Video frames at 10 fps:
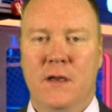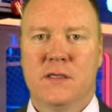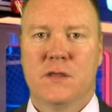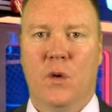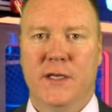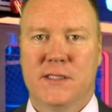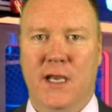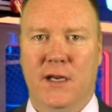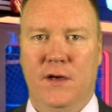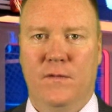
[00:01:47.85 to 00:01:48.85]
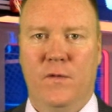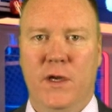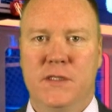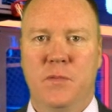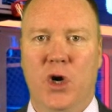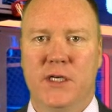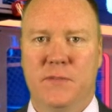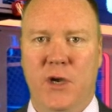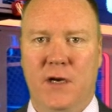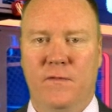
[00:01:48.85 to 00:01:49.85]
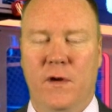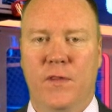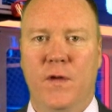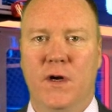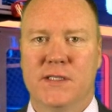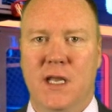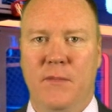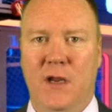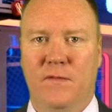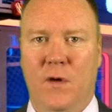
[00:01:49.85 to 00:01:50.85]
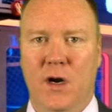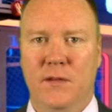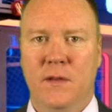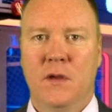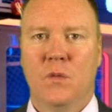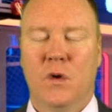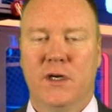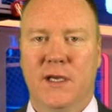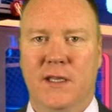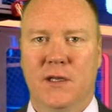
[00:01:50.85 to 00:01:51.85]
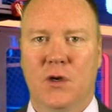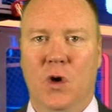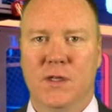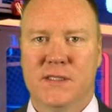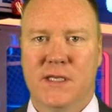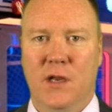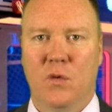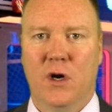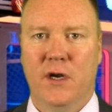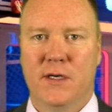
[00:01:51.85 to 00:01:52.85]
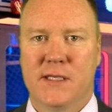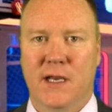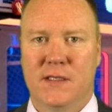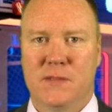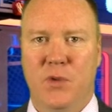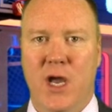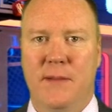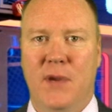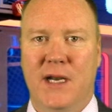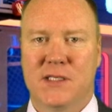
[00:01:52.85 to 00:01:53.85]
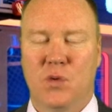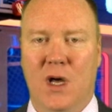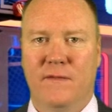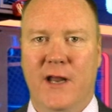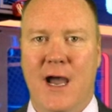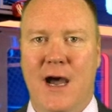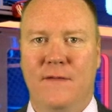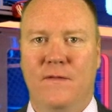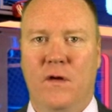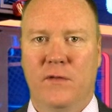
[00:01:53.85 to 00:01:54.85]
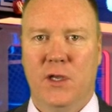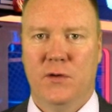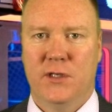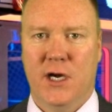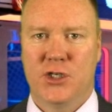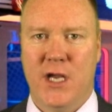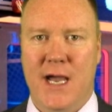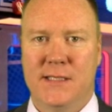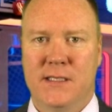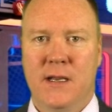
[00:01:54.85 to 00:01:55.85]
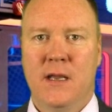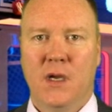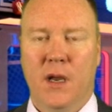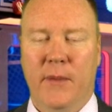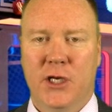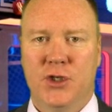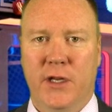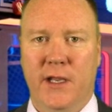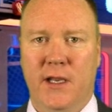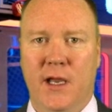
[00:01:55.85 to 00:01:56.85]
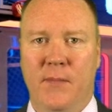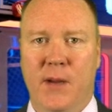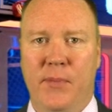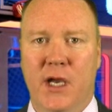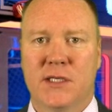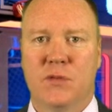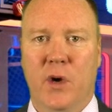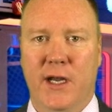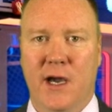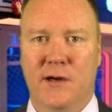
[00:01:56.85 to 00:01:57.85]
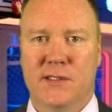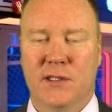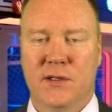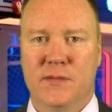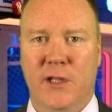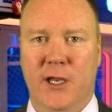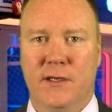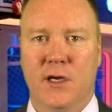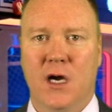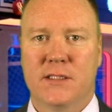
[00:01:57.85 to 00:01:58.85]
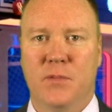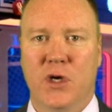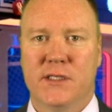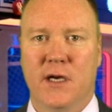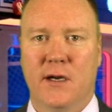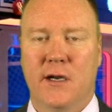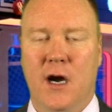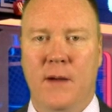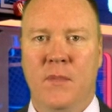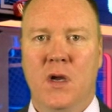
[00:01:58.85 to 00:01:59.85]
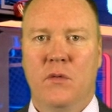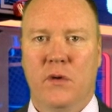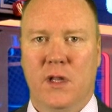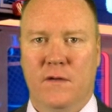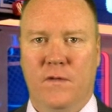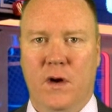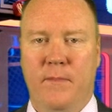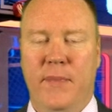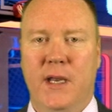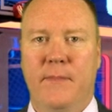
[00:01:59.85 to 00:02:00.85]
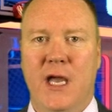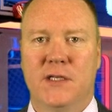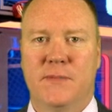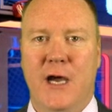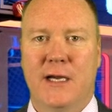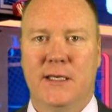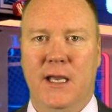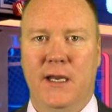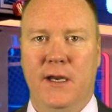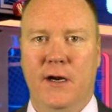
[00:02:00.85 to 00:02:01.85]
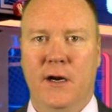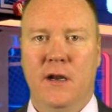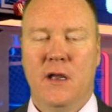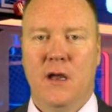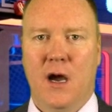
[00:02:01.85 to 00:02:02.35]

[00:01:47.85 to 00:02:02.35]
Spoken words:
So once again, your free sports pick for Thursday, May 4th, we're taking the Golden State Warriors against spread minus 12.5 over the Utah Jazz. And make sure that you get my picks right now exclusively at DocSports.com. We look for a big bounce back day here.